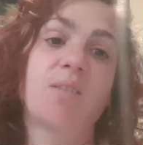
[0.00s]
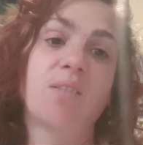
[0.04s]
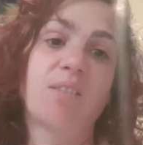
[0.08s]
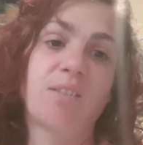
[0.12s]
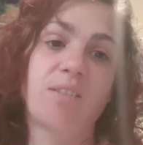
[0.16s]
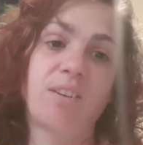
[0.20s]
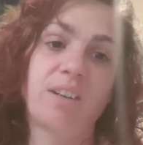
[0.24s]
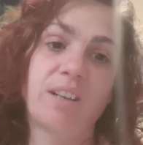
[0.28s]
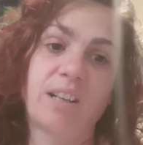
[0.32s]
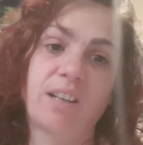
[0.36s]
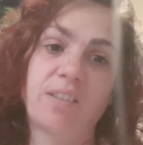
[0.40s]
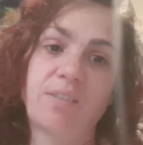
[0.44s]

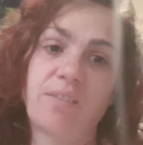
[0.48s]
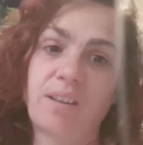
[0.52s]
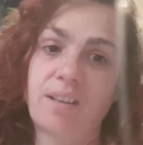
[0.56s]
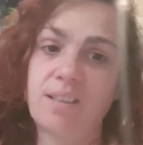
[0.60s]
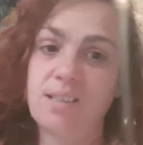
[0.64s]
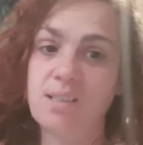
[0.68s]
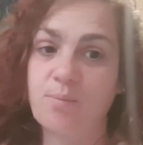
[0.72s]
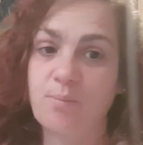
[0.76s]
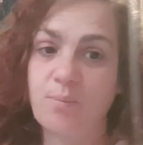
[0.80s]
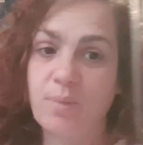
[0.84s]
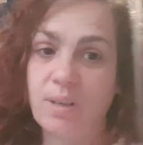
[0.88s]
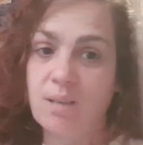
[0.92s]

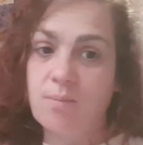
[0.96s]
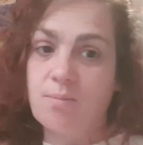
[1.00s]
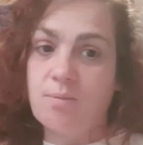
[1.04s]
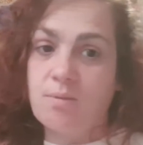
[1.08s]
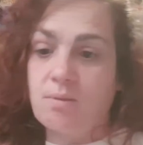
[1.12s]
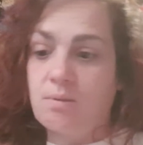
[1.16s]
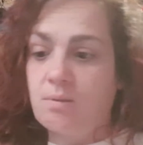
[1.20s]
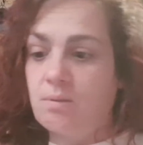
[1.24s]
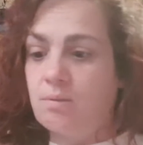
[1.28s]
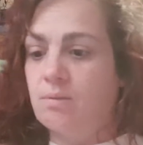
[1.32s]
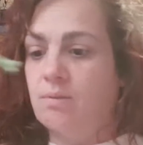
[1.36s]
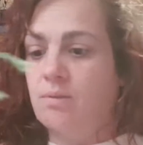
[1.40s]
3,500
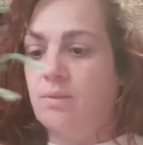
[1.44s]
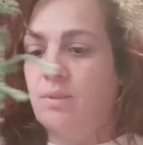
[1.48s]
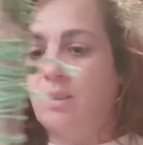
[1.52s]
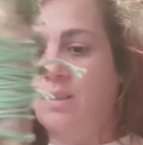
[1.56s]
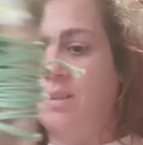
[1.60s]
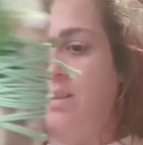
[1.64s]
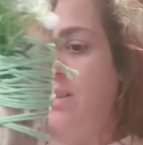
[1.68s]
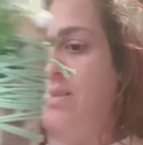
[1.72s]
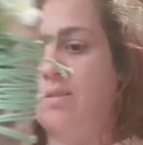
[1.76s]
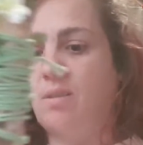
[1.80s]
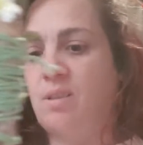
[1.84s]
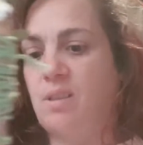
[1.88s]
people,
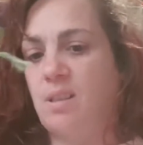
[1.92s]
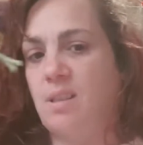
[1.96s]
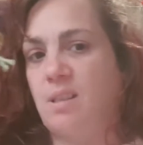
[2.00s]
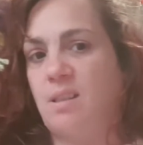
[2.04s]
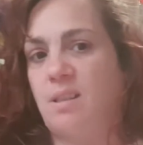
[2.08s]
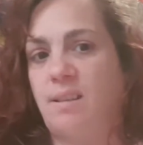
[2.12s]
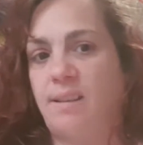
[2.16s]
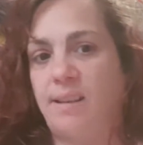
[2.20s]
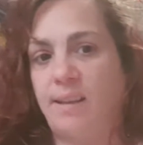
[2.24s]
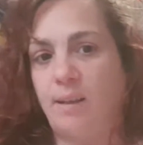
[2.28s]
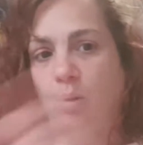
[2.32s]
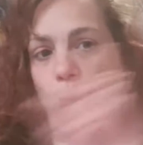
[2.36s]
and I was
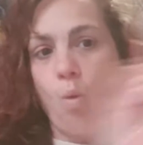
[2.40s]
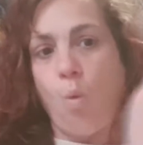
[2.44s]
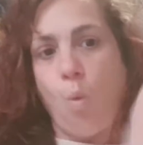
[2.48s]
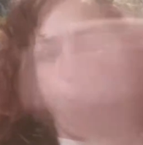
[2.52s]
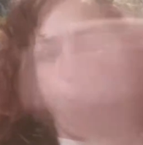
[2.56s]
just like,